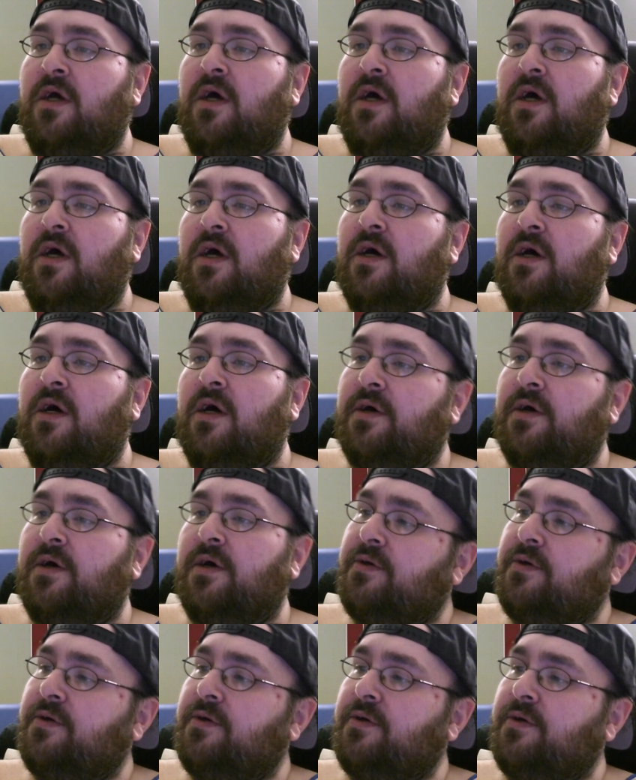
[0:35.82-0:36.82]
Uh,
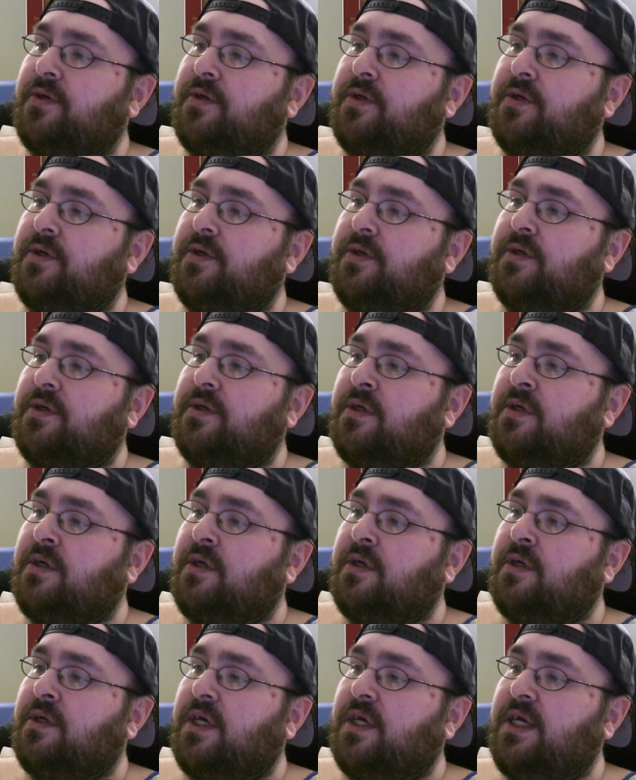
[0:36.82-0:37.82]

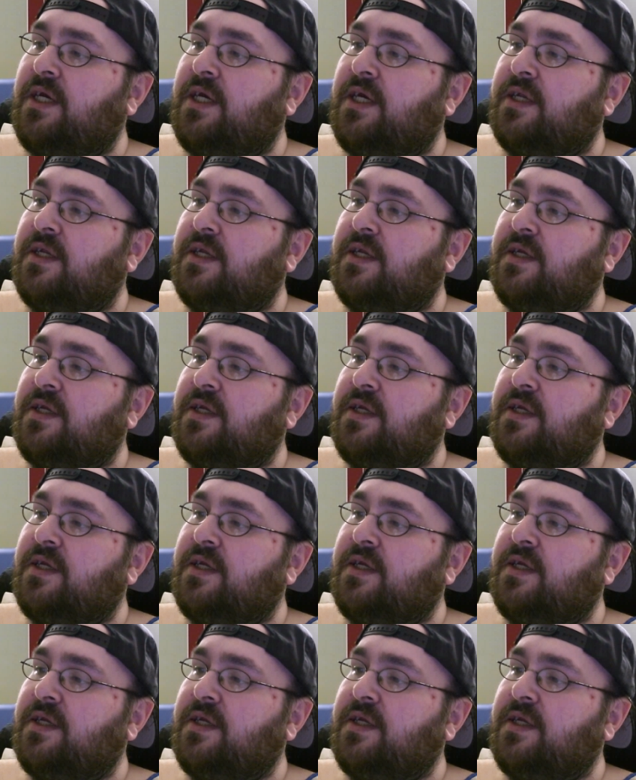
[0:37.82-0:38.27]
and